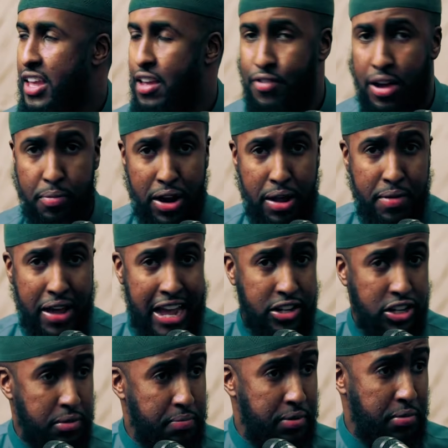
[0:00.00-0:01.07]
If I pray
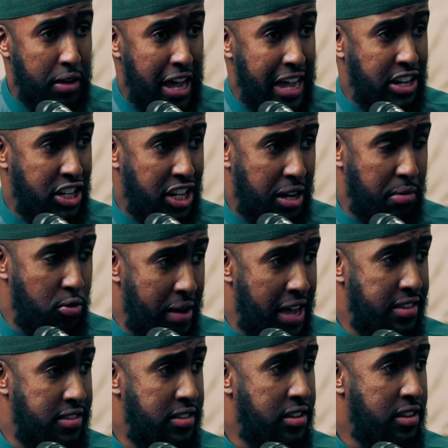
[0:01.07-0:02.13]
behind Shaykh Ibn
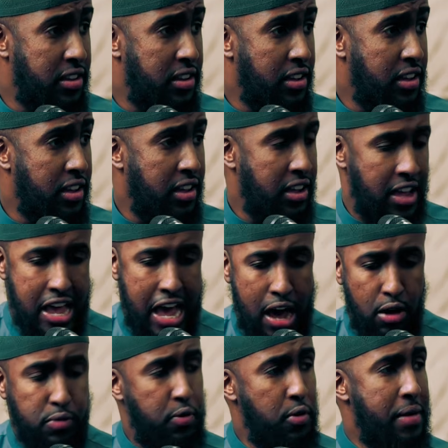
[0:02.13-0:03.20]
Baz,
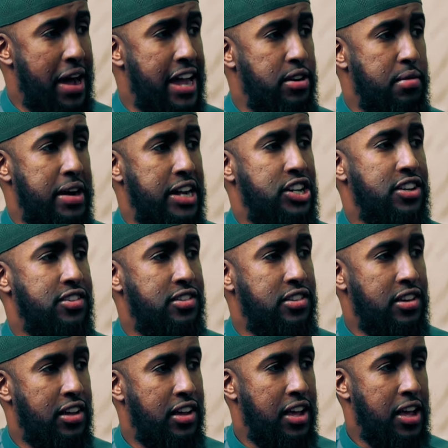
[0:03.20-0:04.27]
I would put my hand on my chest.